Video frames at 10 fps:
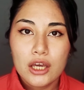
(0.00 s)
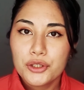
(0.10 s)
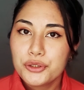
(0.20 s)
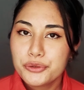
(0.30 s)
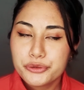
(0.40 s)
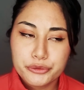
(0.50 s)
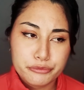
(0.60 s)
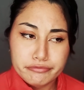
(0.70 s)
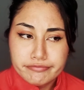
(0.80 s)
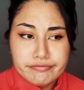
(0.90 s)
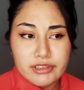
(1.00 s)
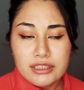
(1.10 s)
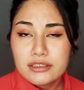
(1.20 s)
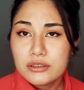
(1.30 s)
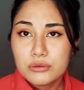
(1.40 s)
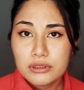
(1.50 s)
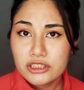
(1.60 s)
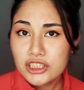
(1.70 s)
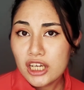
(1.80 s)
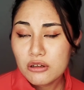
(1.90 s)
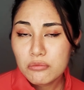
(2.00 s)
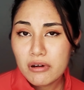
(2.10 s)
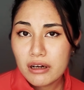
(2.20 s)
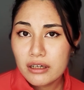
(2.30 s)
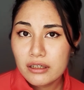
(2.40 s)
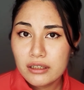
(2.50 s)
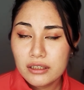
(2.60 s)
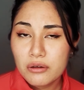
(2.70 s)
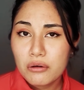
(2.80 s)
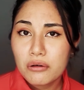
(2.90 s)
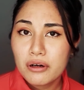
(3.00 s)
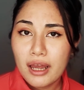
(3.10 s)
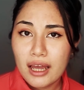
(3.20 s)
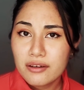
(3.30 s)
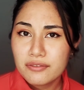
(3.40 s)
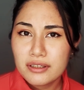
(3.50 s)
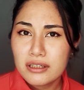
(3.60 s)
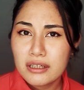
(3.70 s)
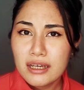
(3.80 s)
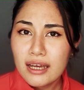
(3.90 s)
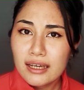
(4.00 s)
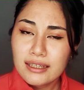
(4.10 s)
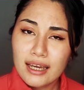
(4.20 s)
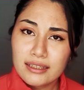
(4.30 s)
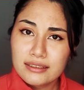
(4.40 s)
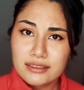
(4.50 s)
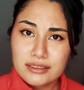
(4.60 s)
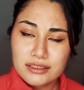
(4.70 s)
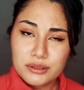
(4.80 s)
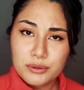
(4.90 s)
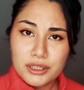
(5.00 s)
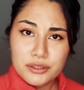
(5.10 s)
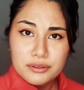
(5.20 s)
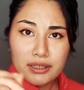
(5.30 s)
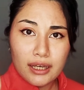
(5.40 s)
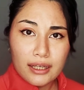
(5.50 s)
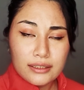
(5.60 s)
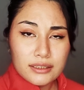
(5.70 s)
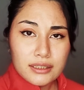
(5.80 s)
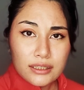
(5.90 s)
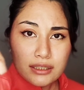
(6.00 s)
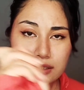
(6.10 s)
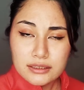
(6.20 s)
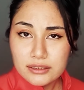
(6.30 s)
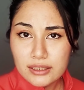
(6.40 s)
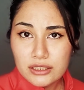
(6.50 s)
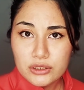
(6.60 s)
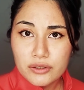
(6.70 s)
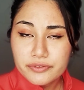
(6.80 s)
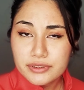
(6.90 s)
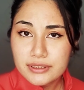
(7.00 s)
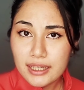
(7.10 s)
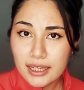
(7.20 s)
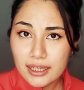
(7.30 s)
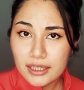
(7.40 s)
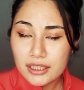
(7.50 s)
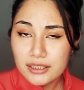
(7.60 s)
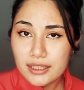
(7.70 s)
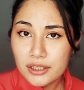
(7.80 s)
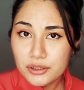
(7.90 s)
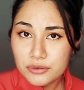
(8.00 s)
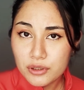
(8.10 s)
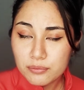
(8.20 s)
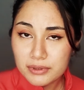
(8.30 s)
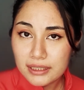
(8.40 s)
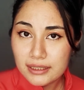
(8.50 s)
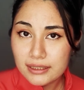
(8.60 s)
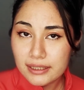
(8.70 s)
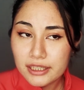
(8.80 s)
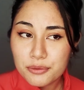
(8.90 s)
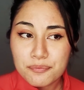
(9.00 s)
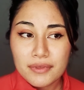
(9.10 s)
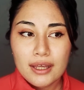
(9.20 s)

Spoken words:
you either do a check mark or have a calendar where you can scratch off the day that you completed it,